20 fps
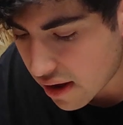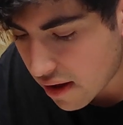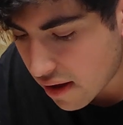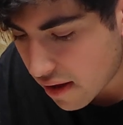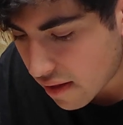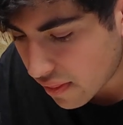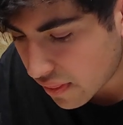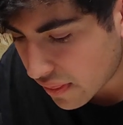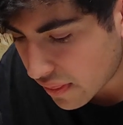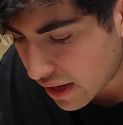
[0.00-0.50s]

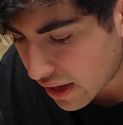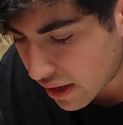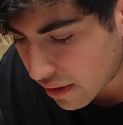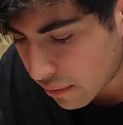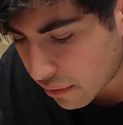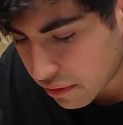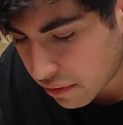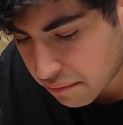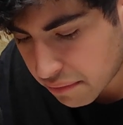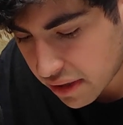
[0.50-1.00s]
there
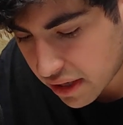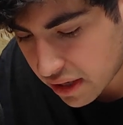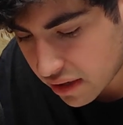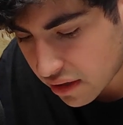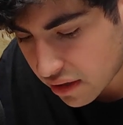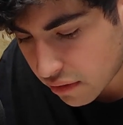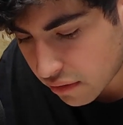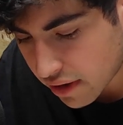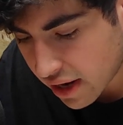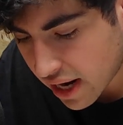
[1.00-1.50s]
would be no
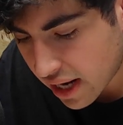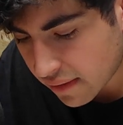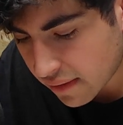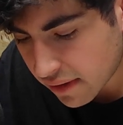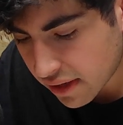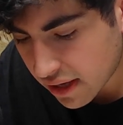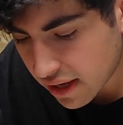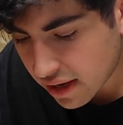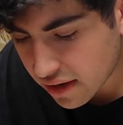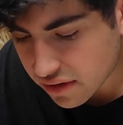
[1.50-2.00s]

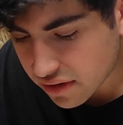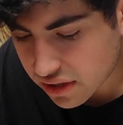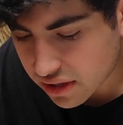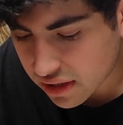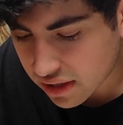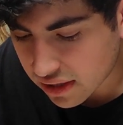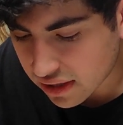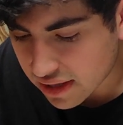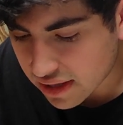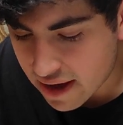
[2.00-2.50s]
gratification
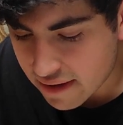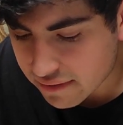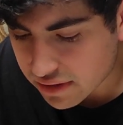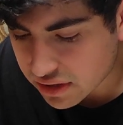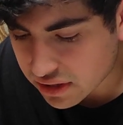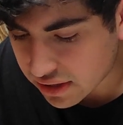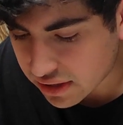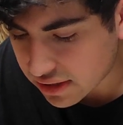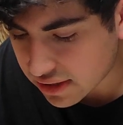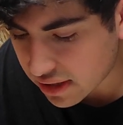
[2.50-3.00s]
in
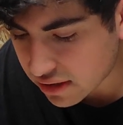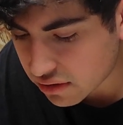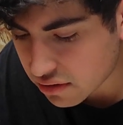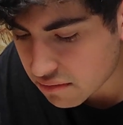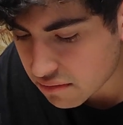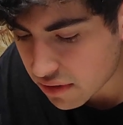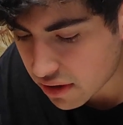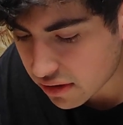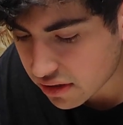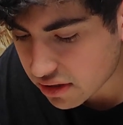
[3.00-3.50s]
lavishing such
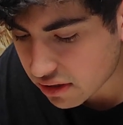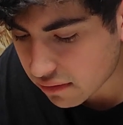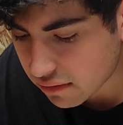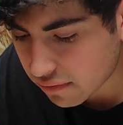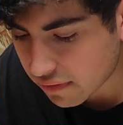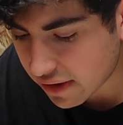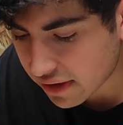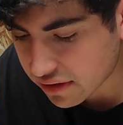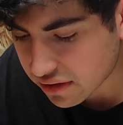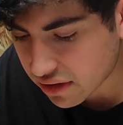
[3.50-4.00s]
remarks of
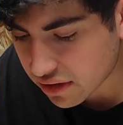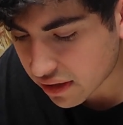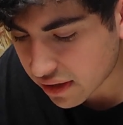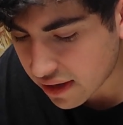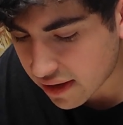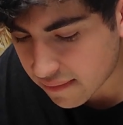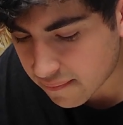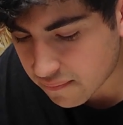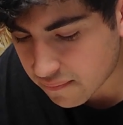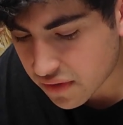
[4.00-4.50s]
affection on him.